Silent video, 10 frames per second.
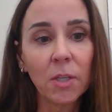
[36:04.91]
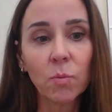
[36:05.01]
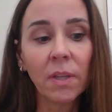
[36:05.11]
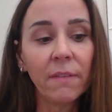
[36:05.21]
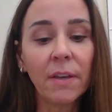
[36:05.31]

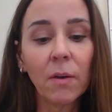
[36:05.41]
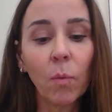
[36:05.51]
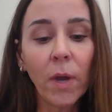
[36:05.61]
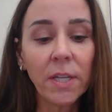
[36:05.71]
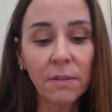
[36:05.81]
we're living
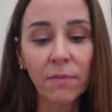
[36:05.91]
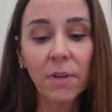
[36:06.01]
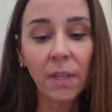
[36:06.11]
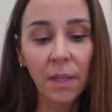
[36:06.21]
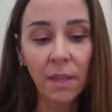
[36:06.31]
way
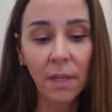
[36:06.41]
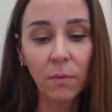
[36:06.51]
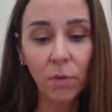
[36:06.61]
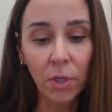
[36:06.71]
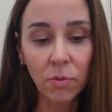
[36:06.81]
differently
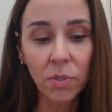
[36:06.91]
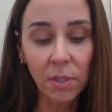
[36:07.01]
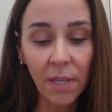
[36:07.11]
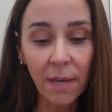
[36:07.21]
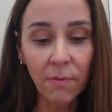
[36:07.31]
than we used to
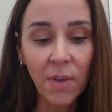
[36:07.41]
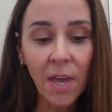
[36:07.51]
live.